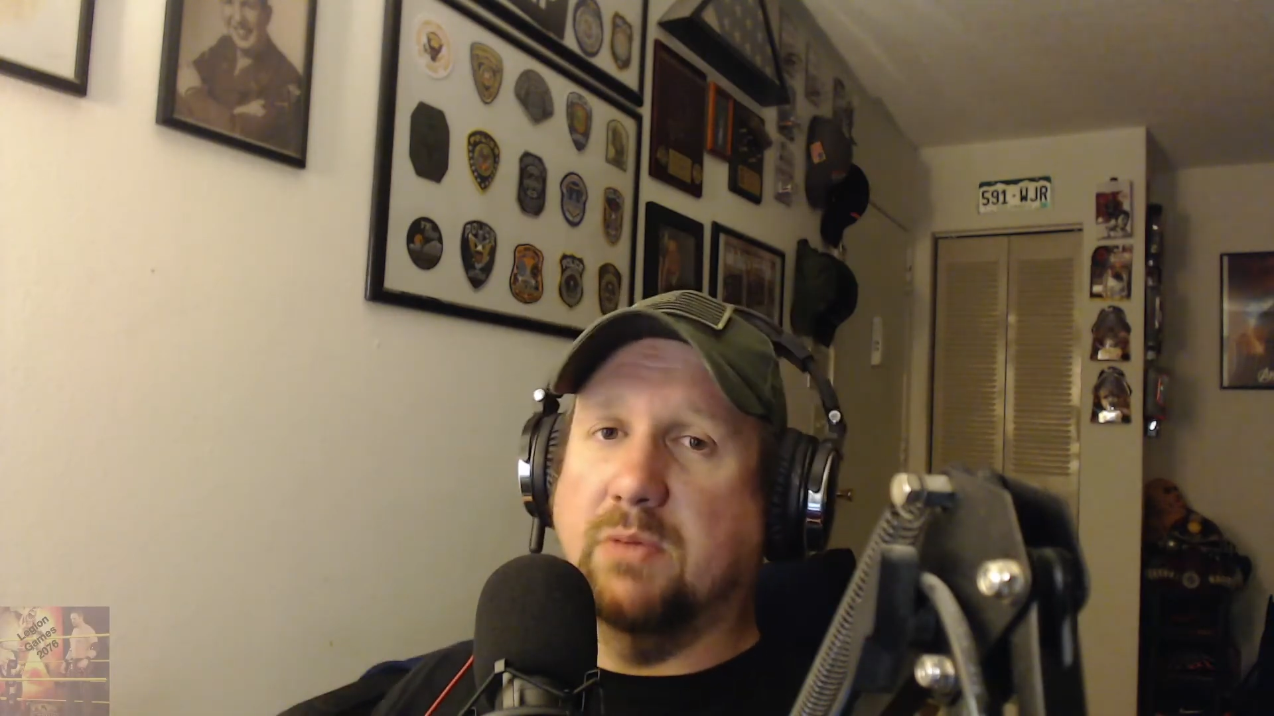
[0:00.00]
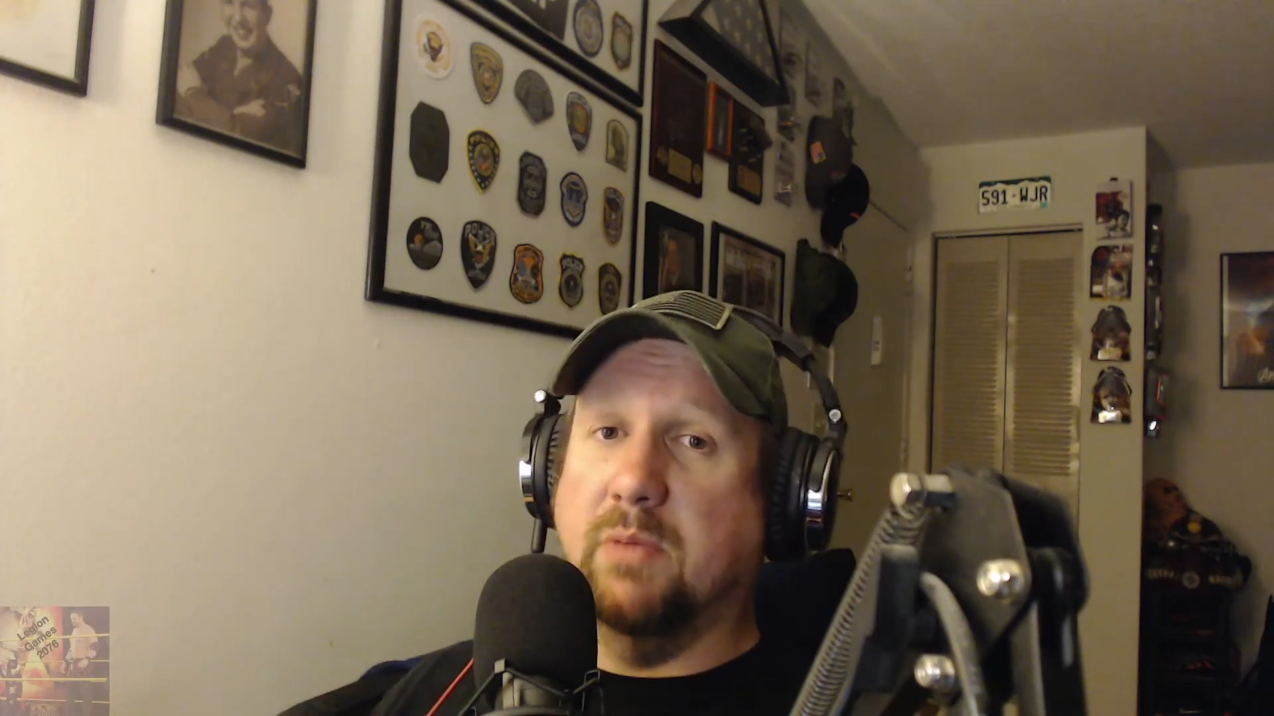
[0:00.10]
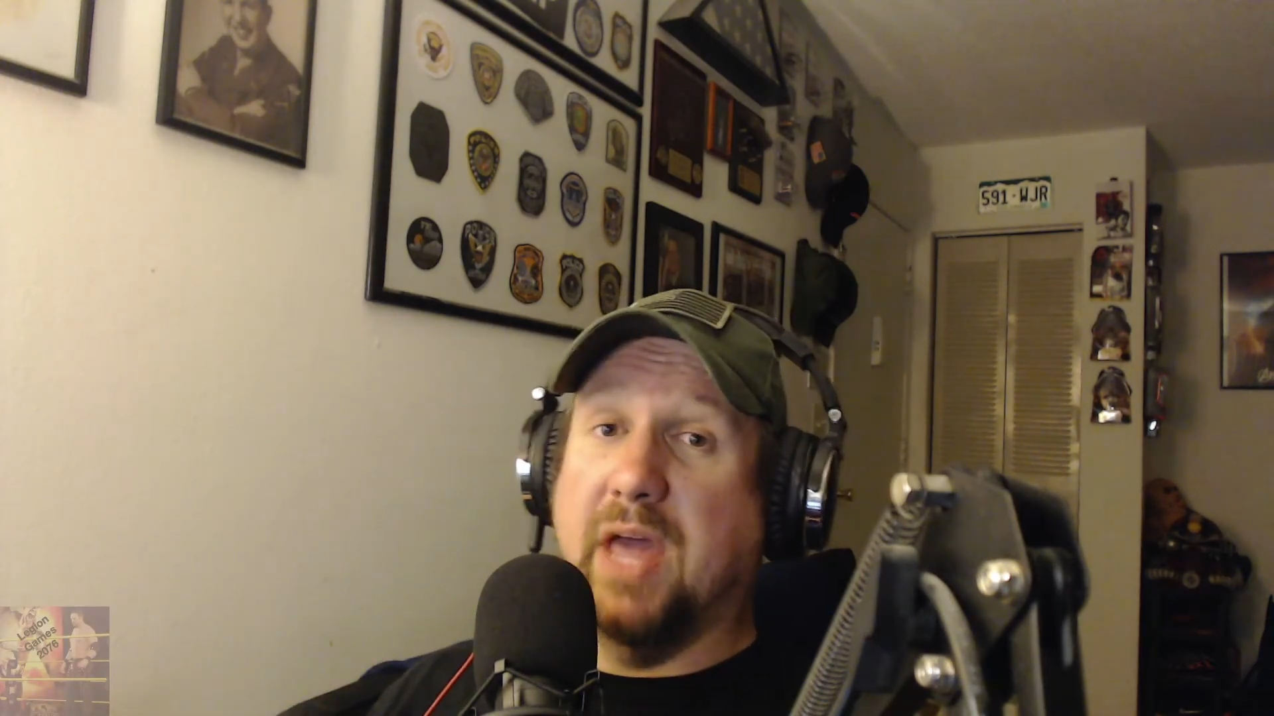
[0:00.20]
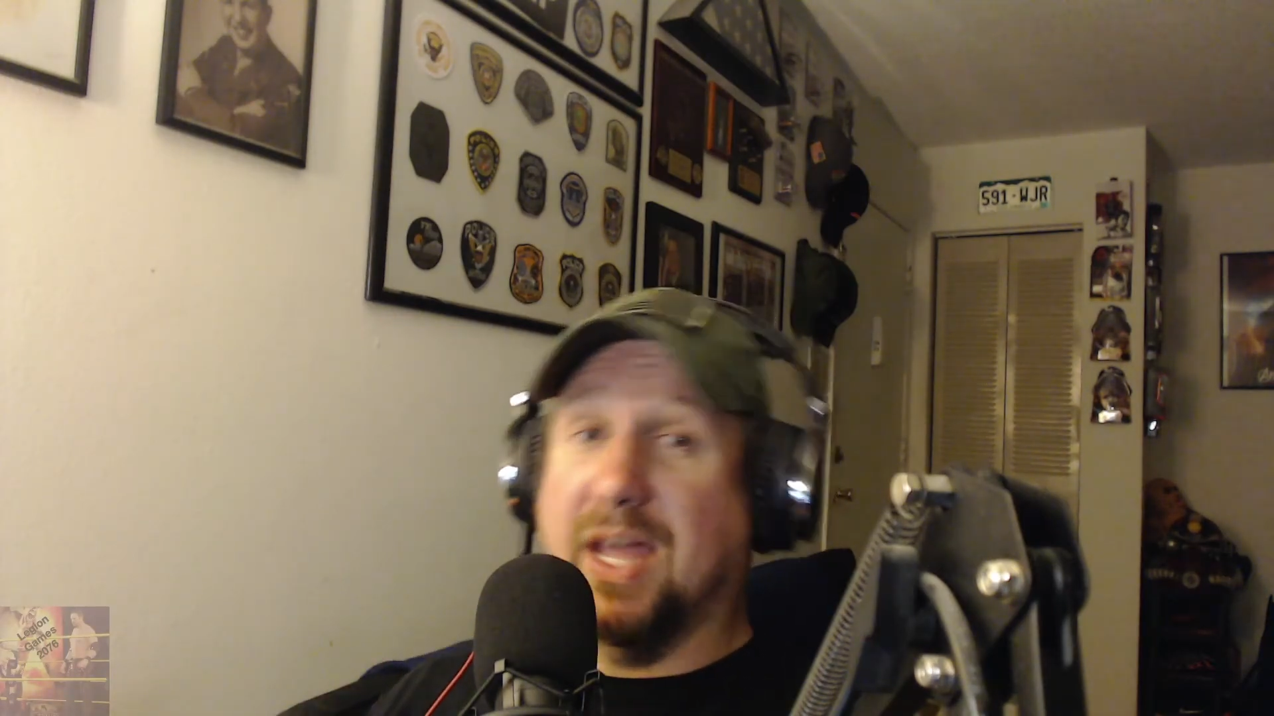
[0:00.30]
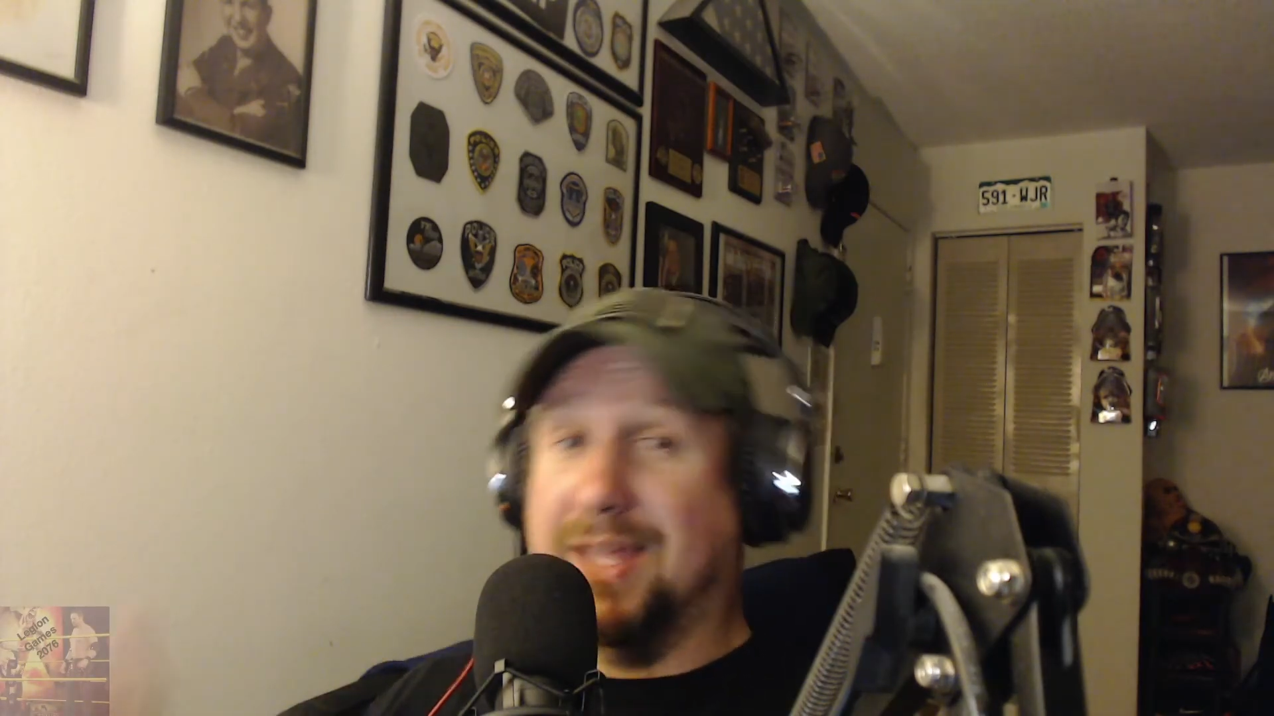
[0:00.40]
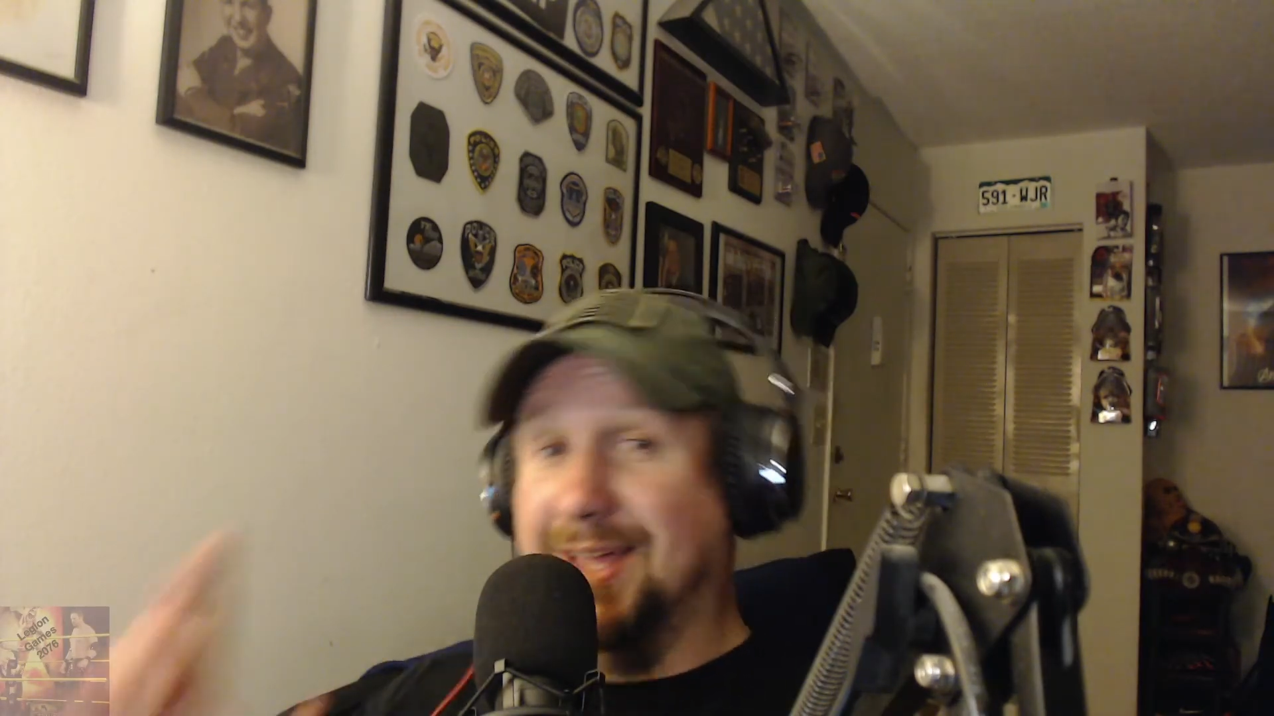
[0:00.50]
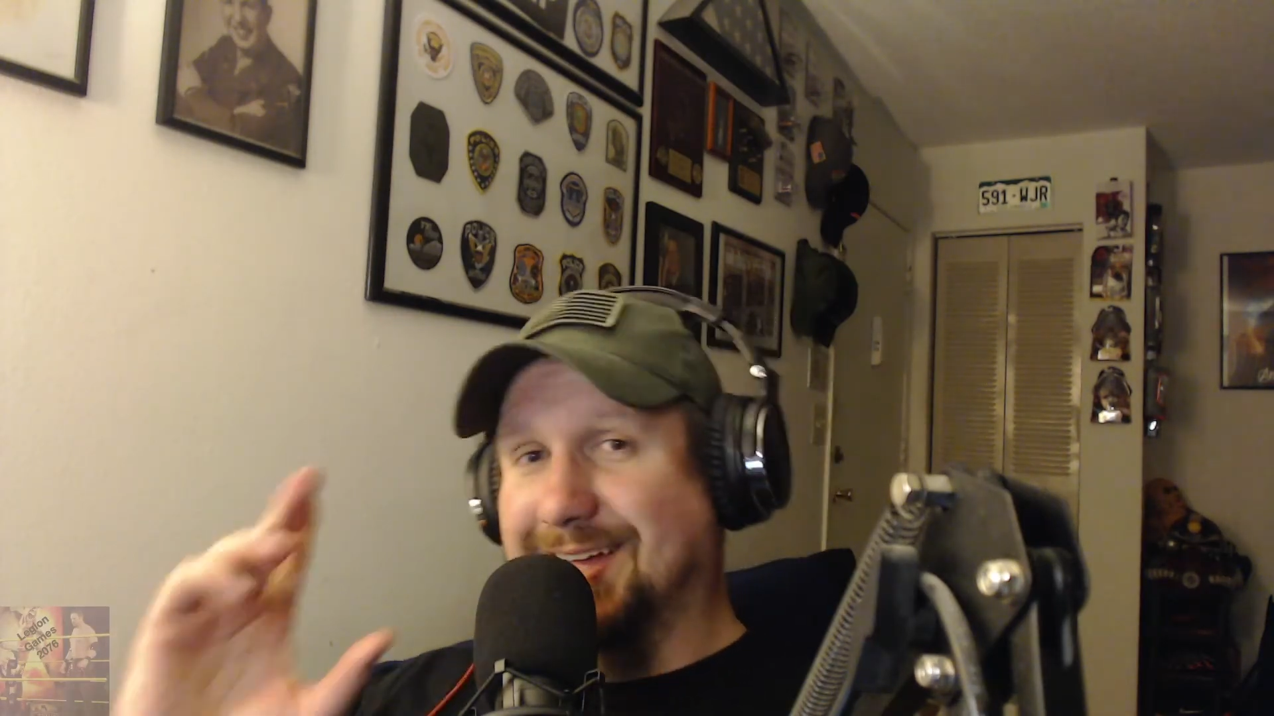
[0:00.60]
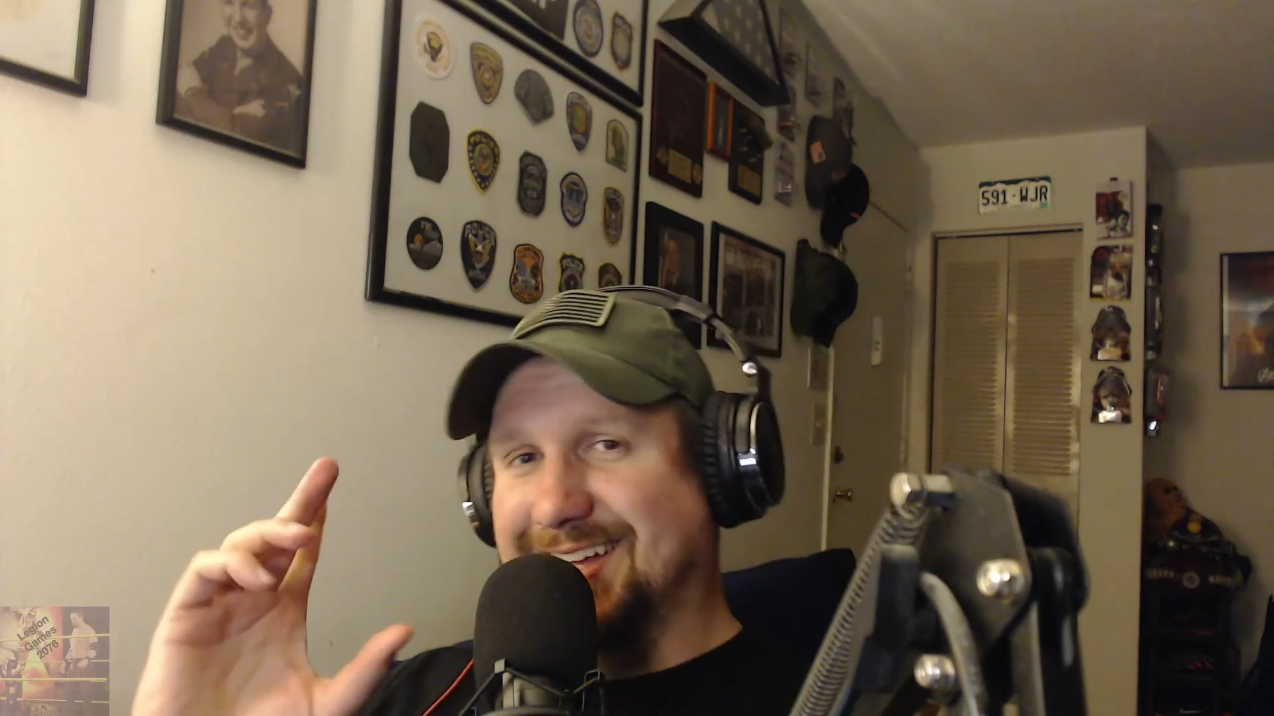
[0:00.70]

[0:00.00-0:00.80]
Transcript: be back.